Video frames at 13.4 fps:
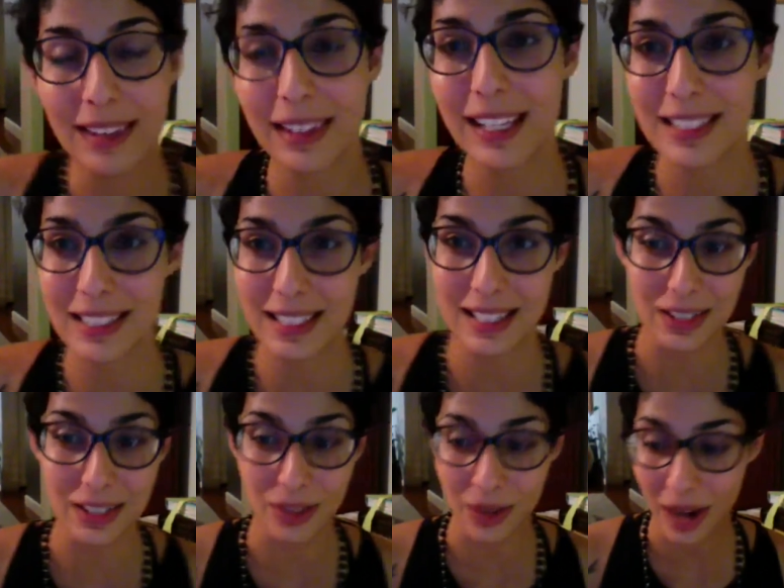
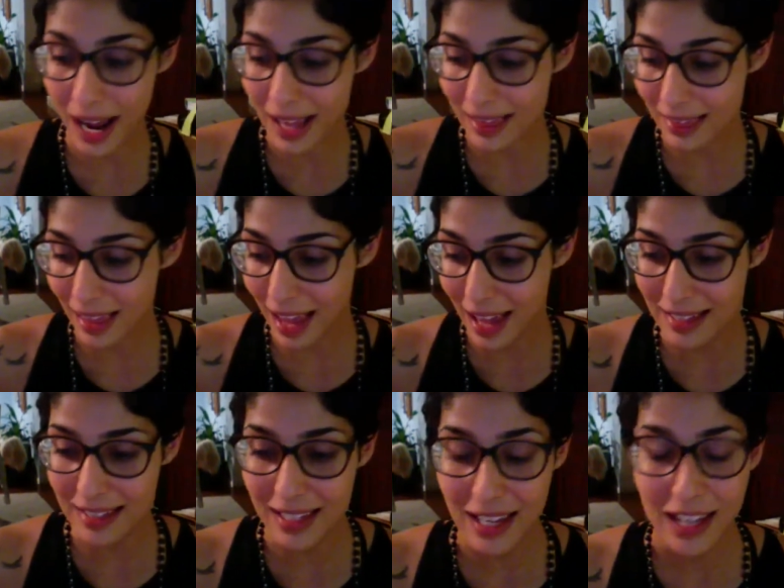laziness or i let
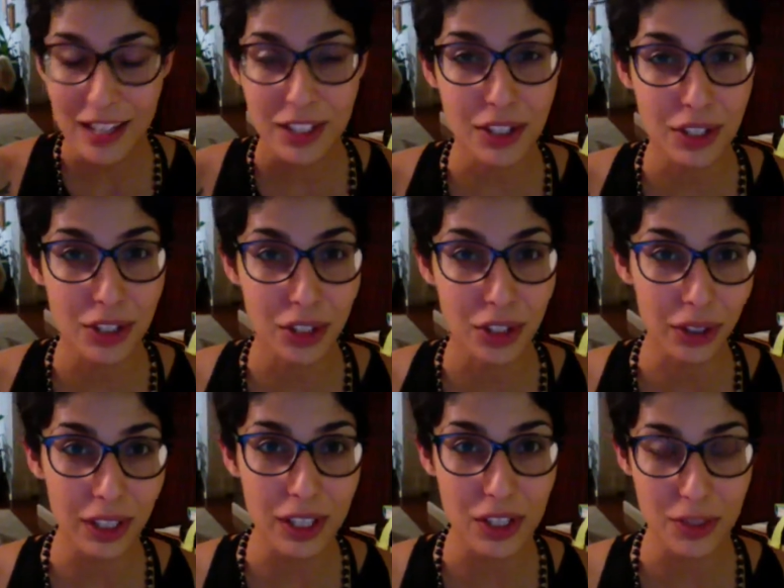
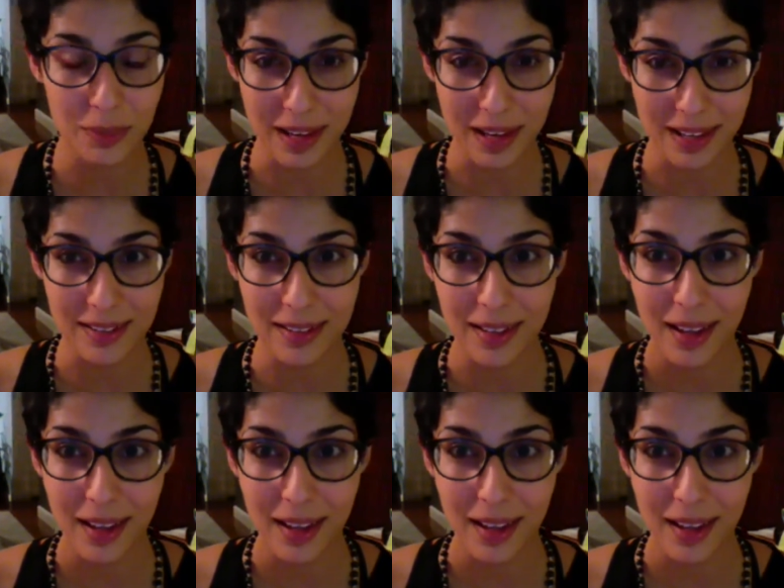discouragement